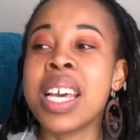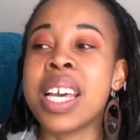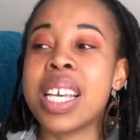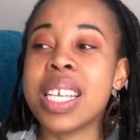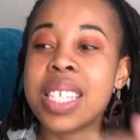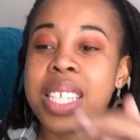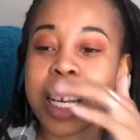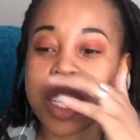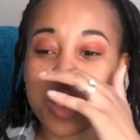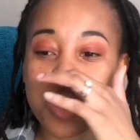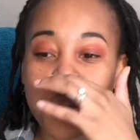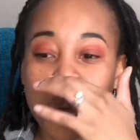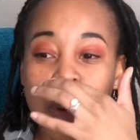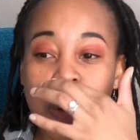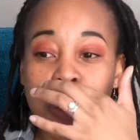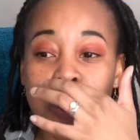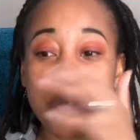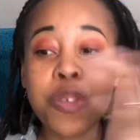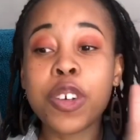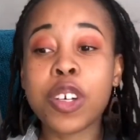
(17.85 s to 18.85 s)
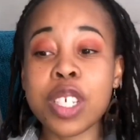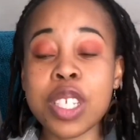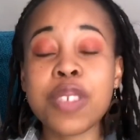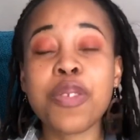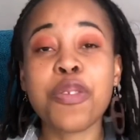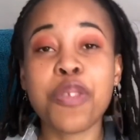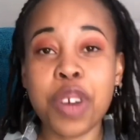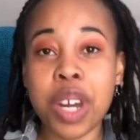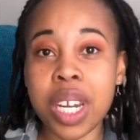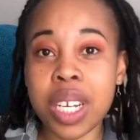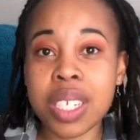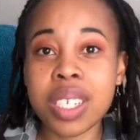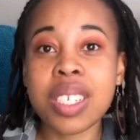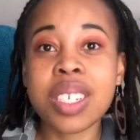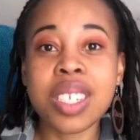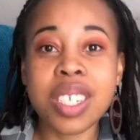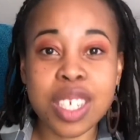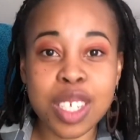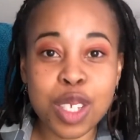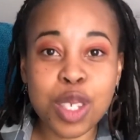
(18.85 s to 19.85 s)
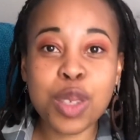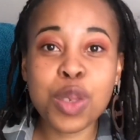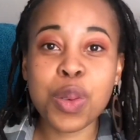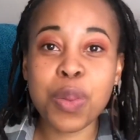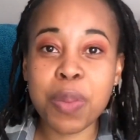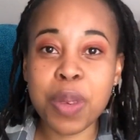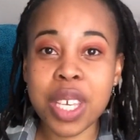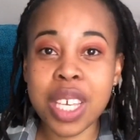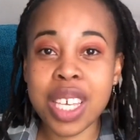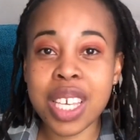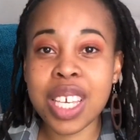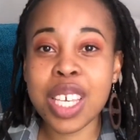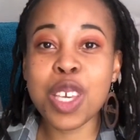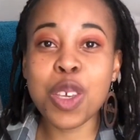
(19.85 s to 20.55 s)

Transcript: is that your first friend needs to be